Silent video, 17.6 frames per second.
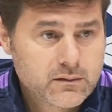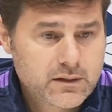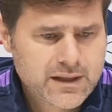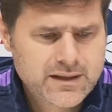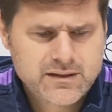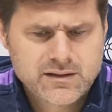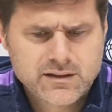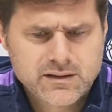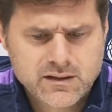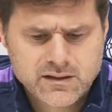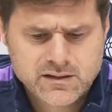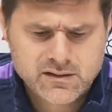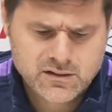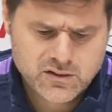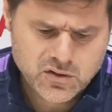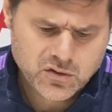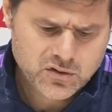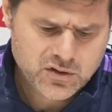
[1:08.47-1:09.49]
that
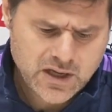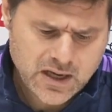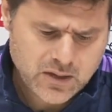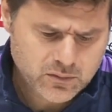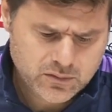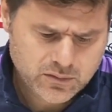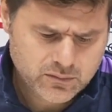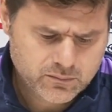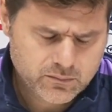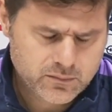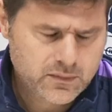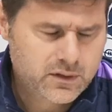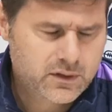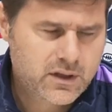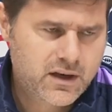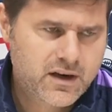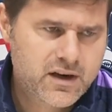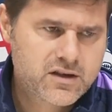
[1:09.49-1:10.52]
is no doubt.
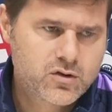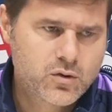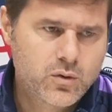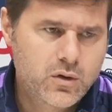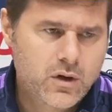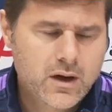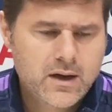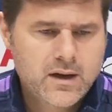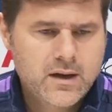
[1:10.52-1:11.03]
The result.